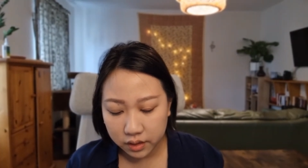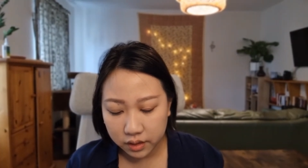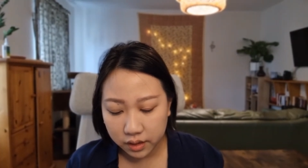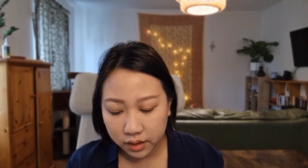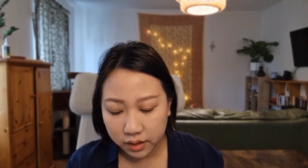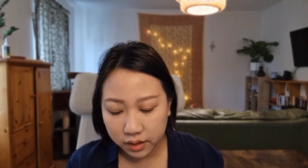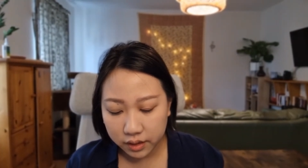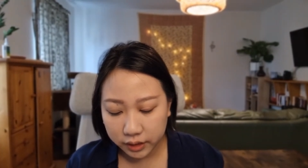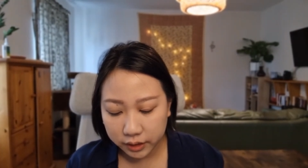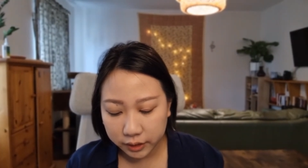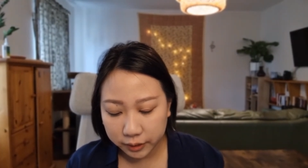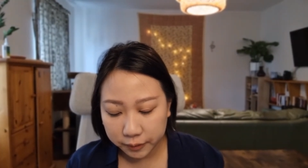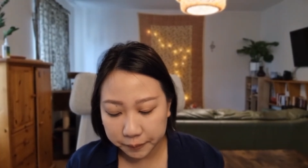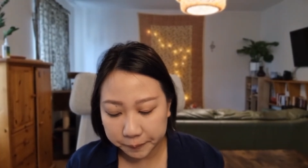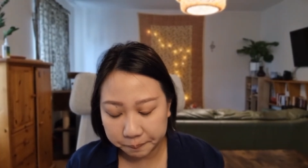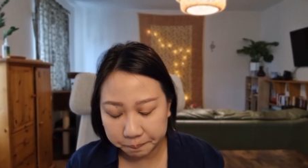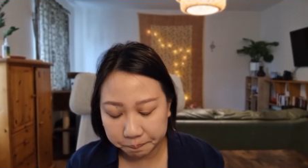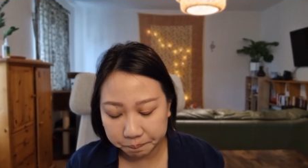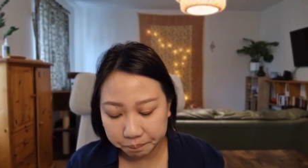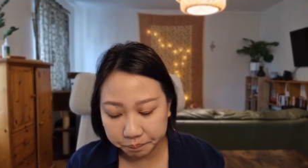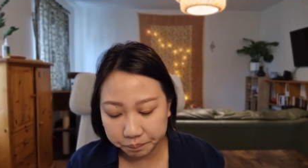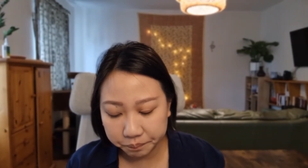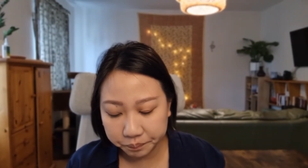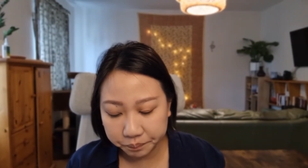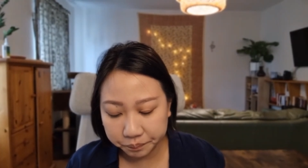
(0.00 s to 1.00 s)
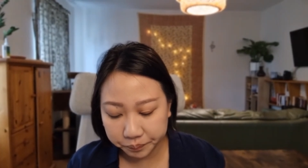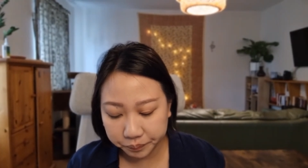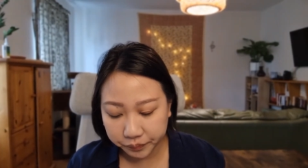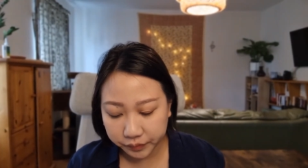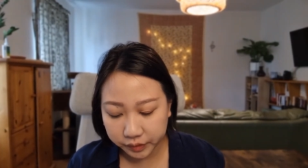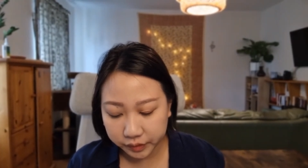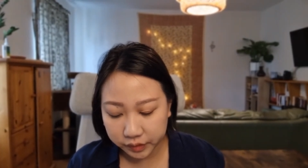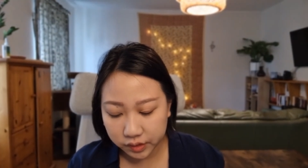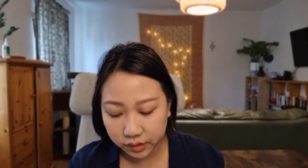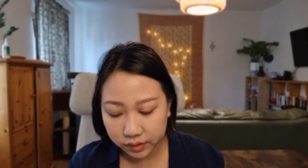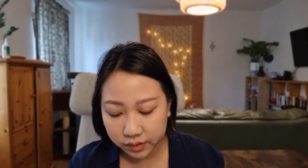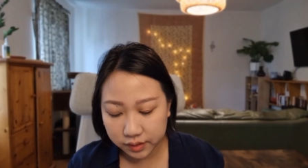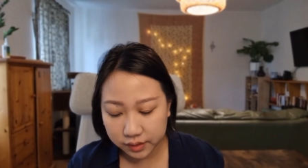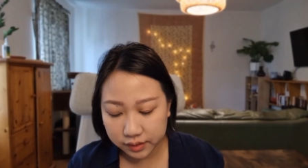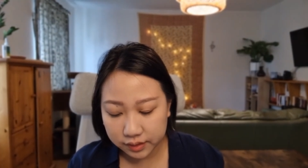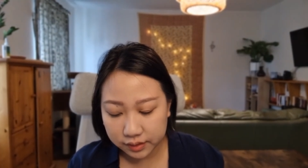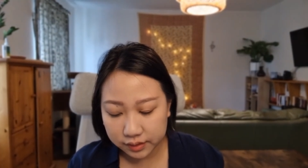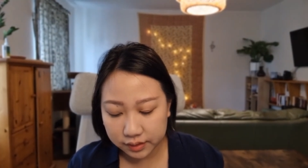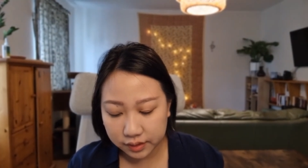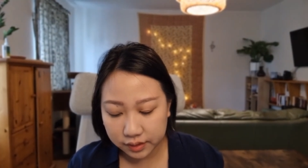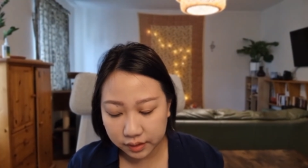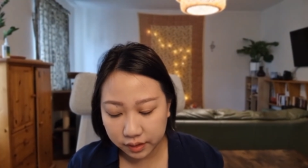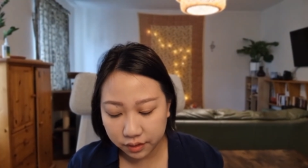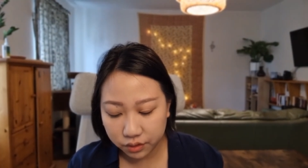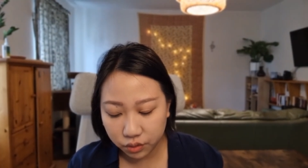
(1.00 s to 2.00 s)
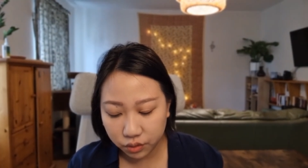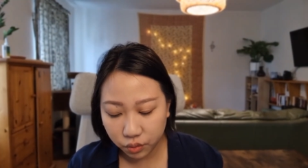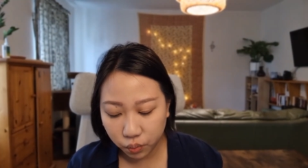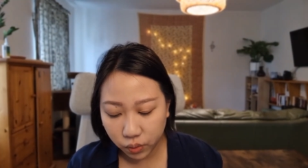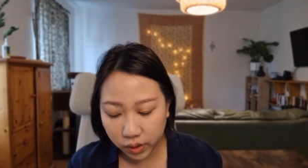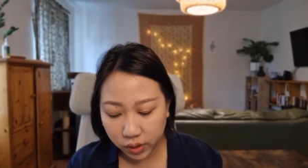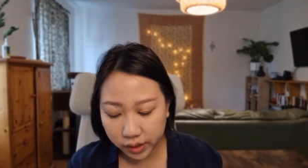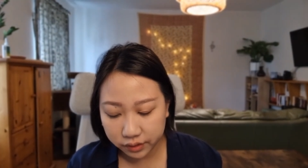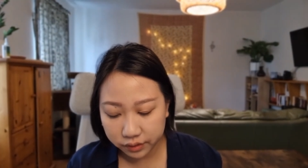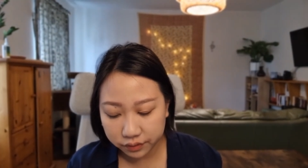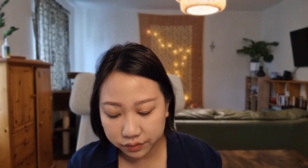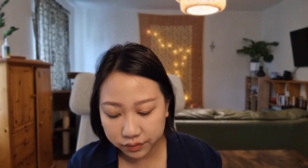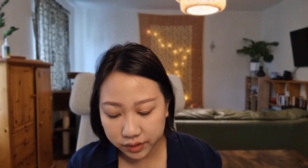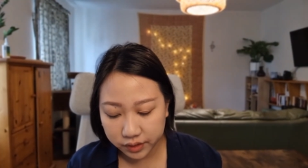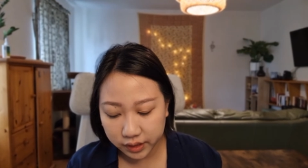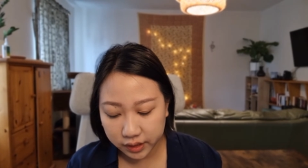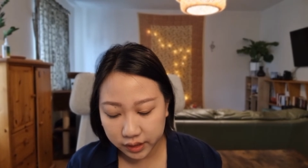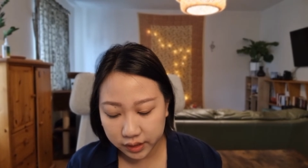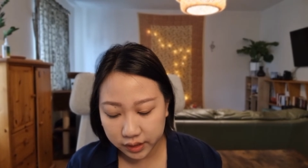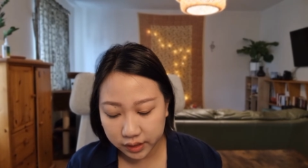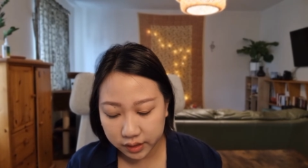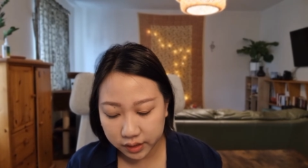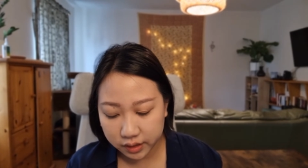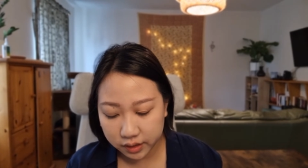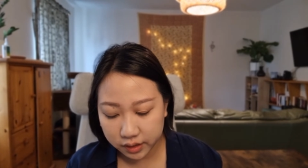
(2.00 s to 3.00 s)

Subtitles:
So this is another one of the